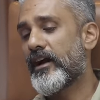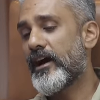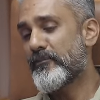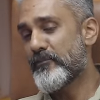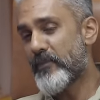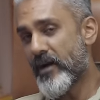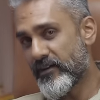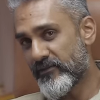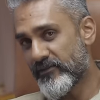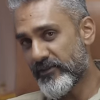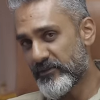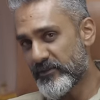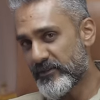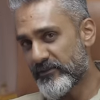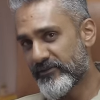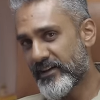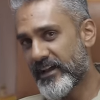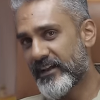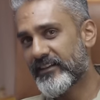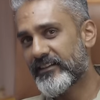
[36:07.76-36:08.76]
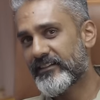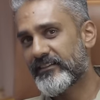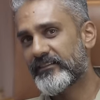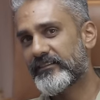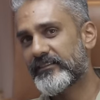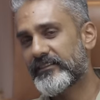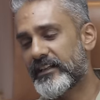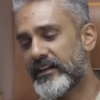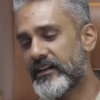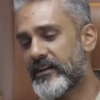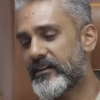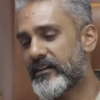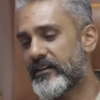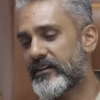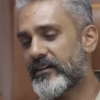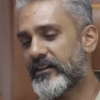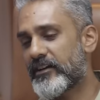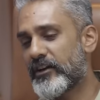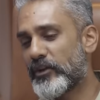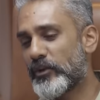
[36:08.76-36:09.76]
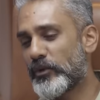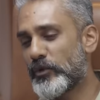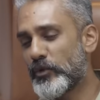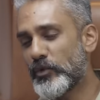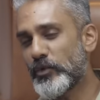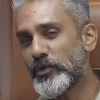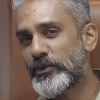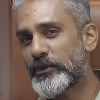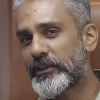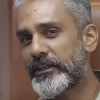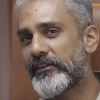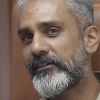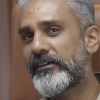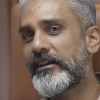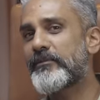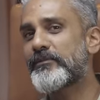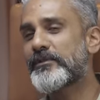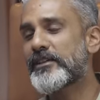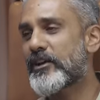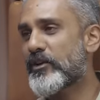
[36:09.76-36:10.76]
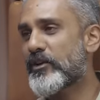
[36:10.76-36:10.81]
apart from the fact that usually dreams